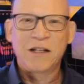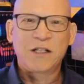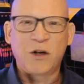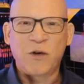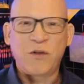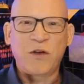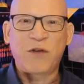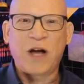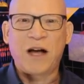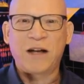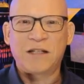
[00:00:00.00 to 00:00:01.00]
So if you've
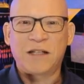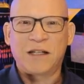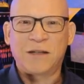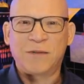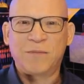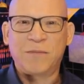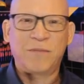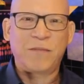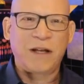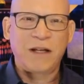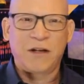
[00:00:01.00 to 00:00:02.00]
got,
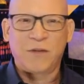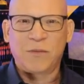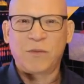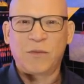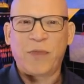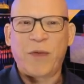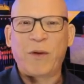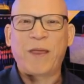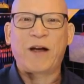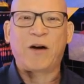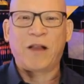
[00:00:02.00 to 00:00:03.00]

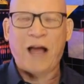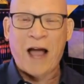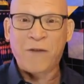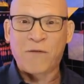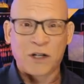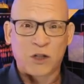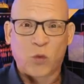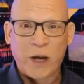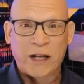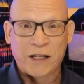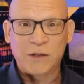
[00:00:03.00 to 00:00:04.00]
what they call adverse
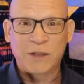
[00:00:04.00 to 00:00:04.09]
winds,